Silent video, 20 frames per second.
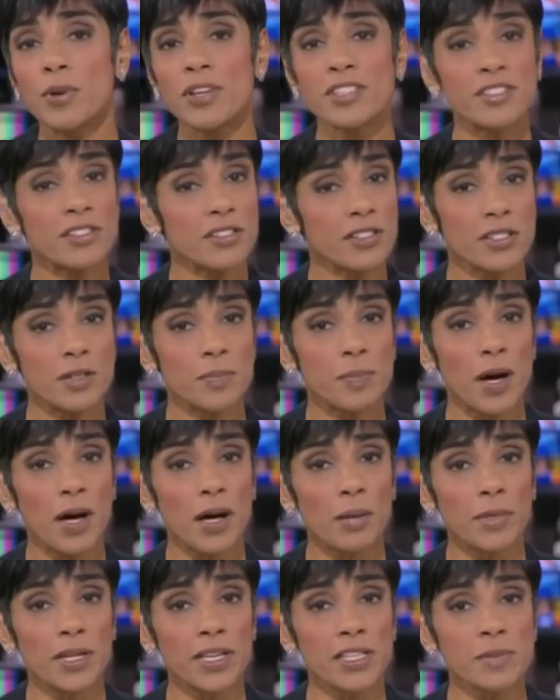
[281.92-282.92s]
President
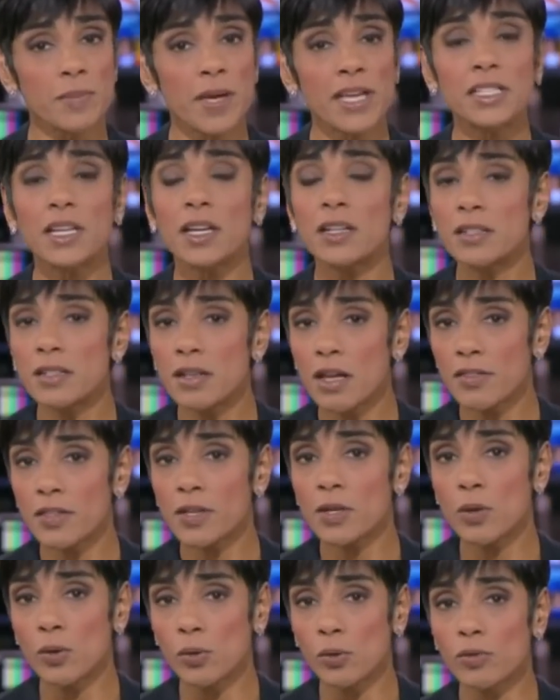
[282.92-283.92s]
Obama has made
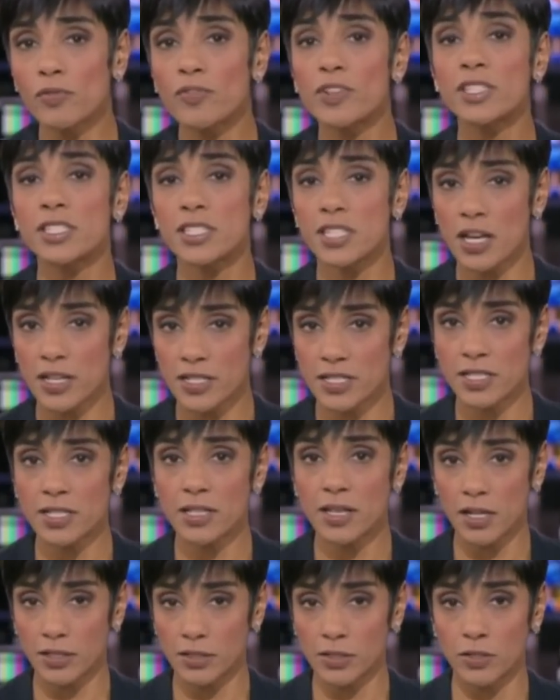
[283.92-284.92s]
another call for tighter
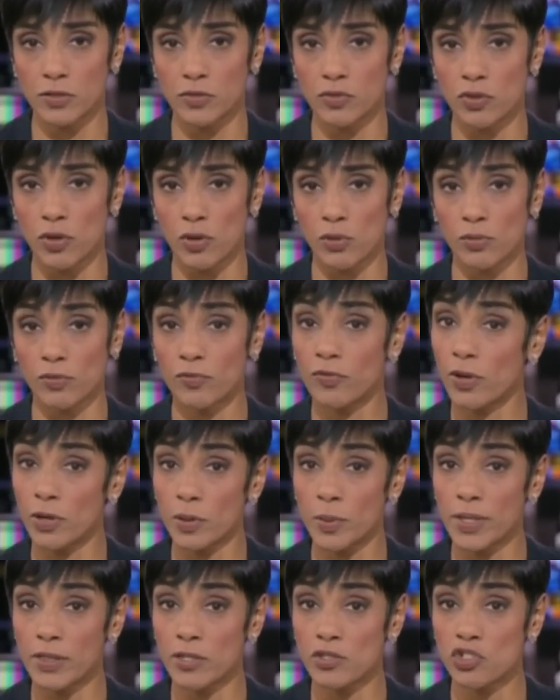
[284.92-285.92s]
gun control
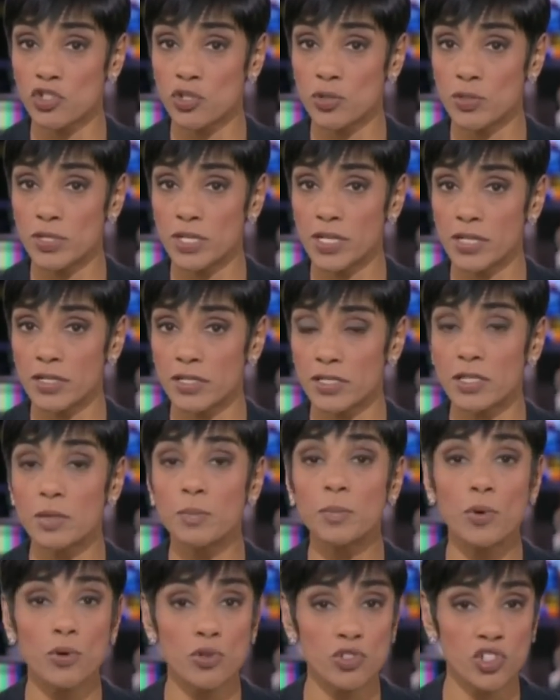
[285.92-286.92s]
following the shooting at an
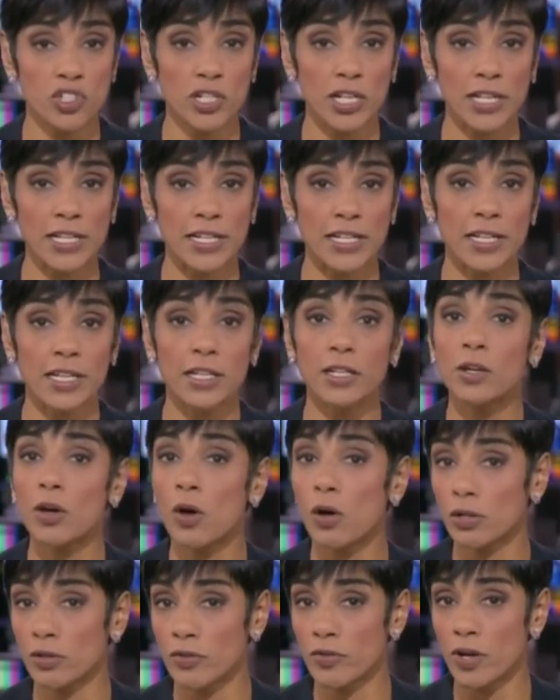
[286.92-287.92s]
abortion clinic in
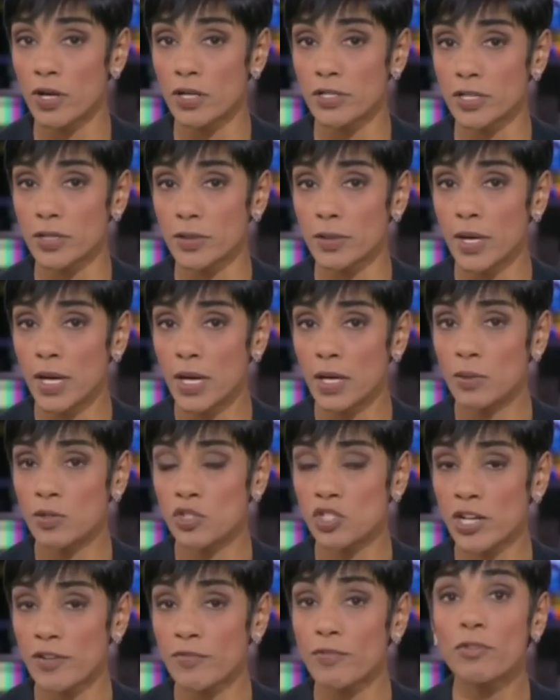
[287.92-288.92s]
Colorado,
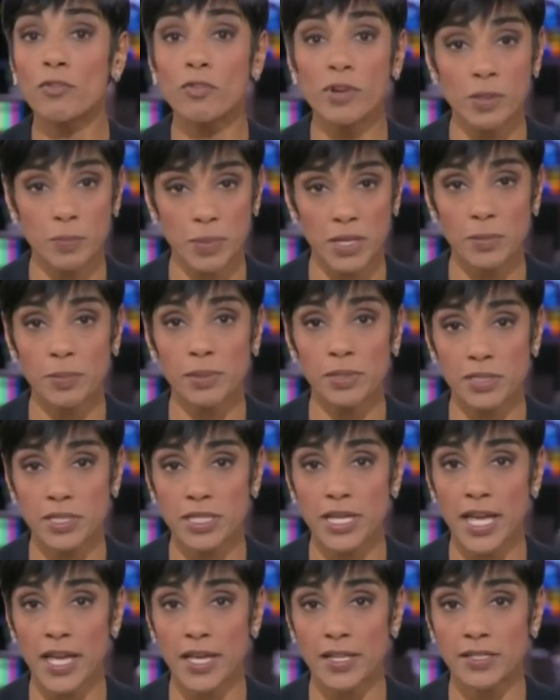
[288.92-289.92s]
which left three people
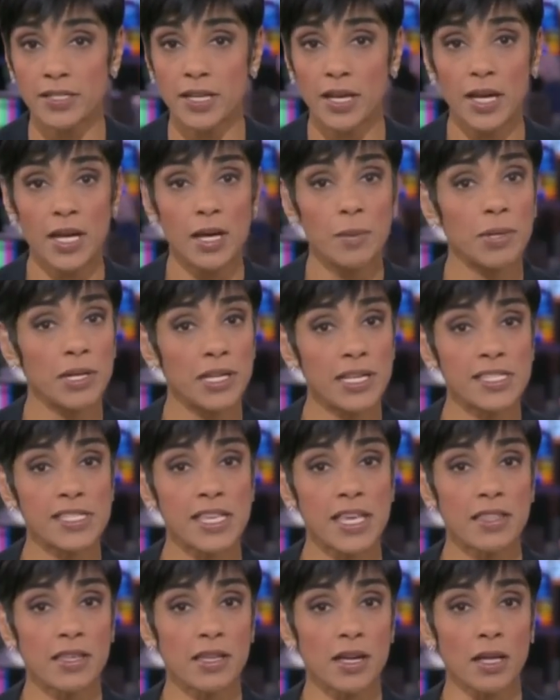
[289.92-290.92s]
dead. Police
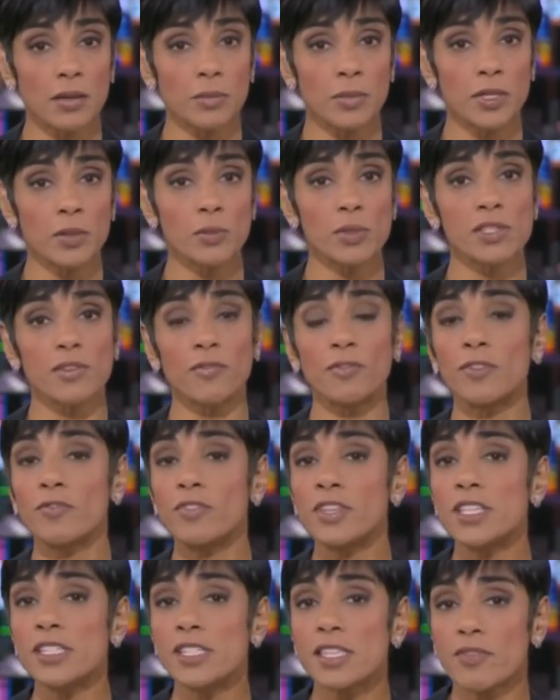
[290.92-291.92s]
say the gunman was a
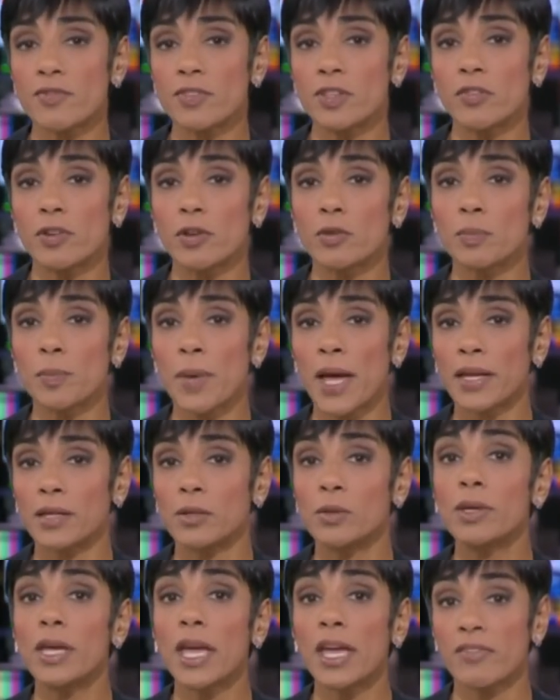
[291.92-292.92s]
57-year-old man
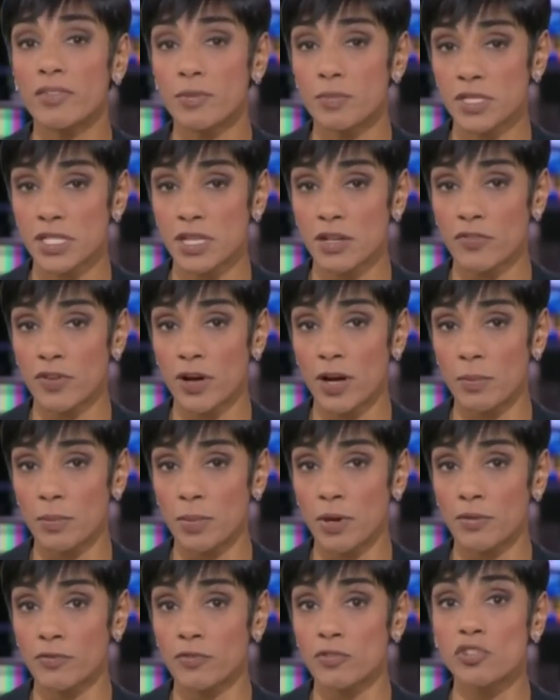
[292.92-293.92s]
who gave himself
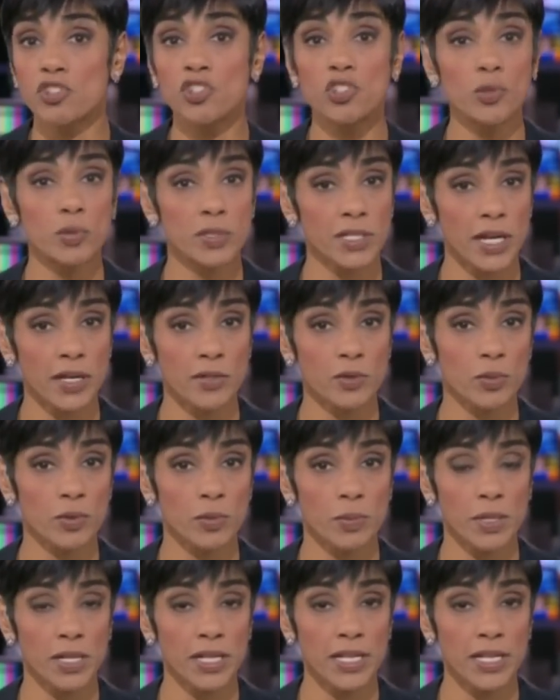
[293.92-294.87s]
up after a shootout with